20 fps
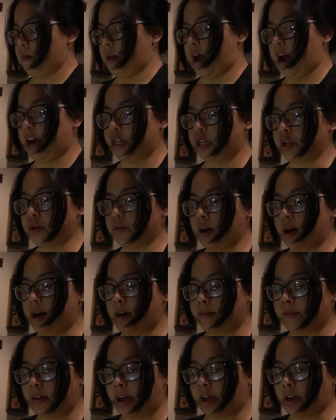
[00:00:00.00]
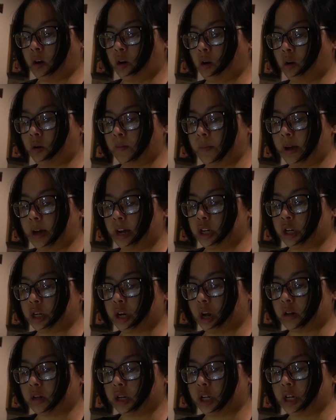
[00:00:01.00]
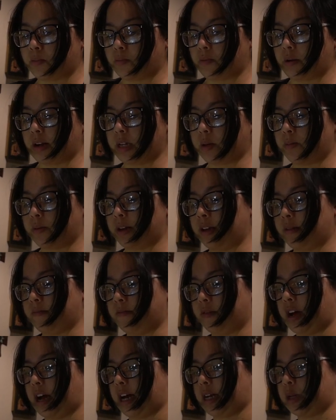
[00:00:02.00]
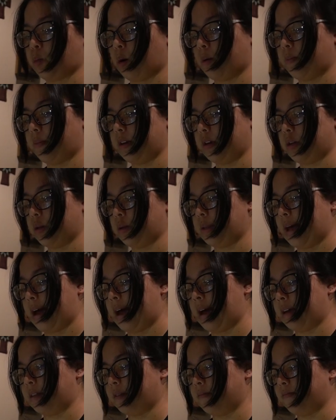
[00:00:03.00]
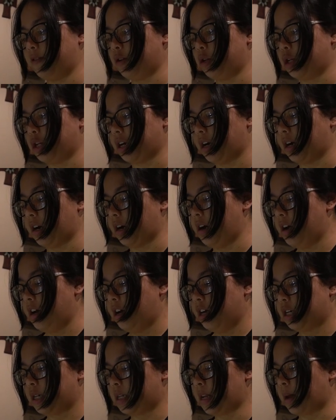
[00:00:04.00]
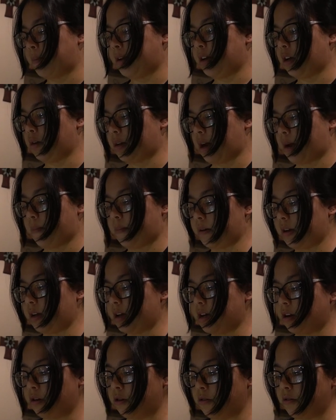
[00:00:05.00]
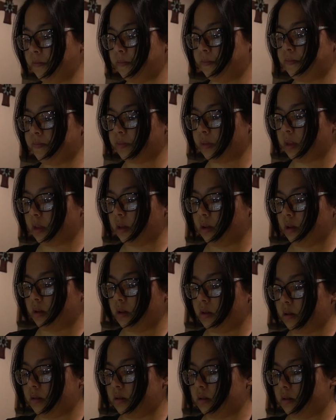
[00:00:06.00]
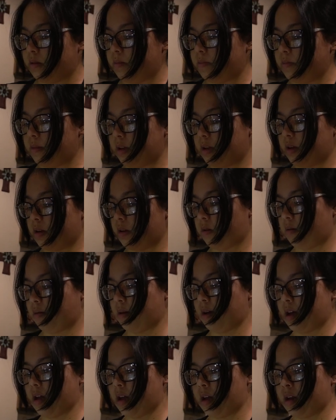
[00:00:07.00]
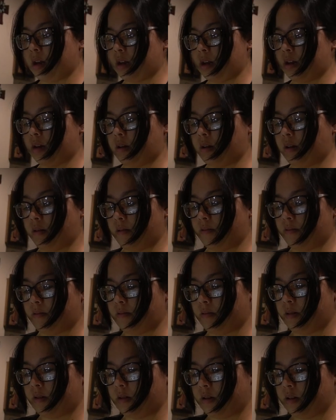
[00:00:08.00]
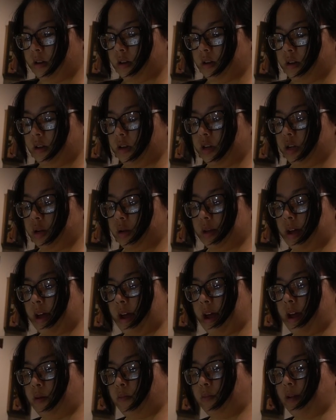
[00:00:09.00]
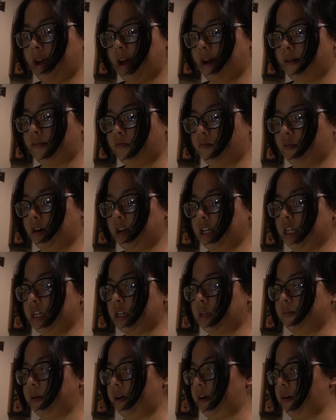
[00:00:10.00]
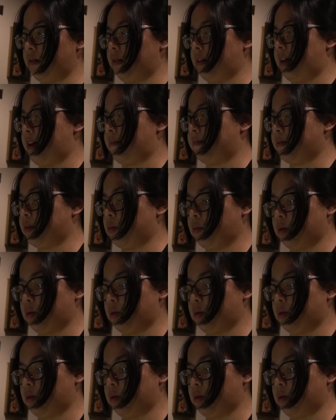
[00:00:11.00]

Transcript: I do have a homemade chocolate chip recipe if you guys want me to do that in the future. Just let me know down below. We'll go ahead and do that. And we have one spear left.